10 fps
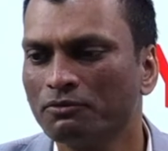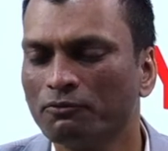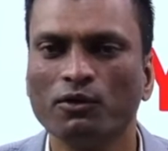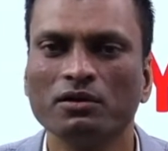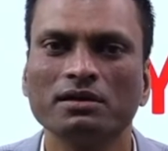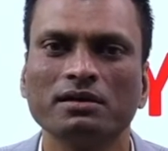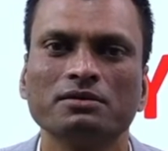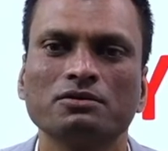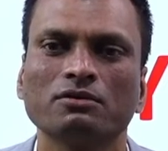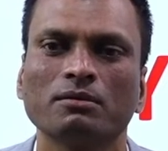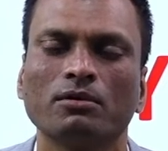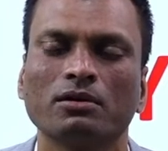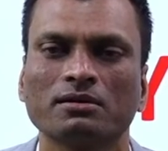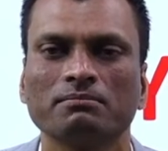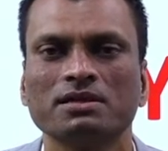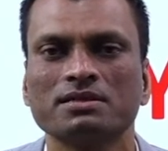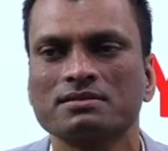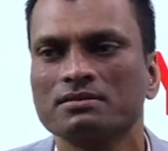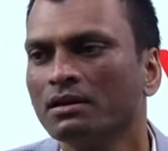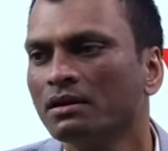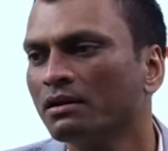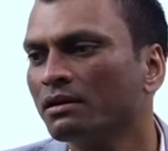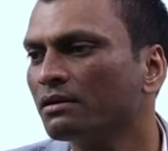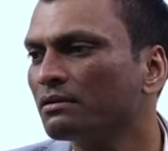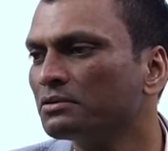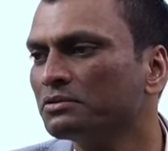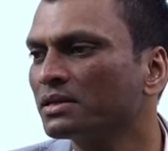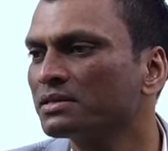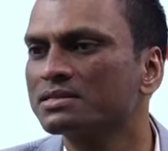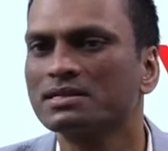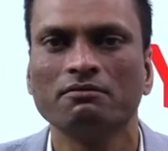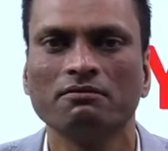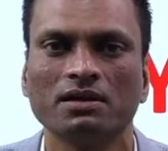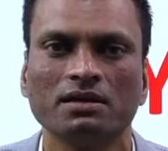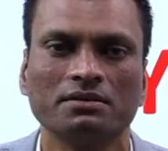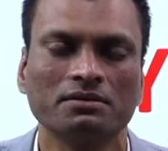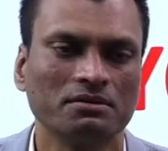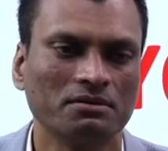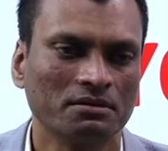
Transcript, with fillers: falling into a bottomless, you can say, well, you know,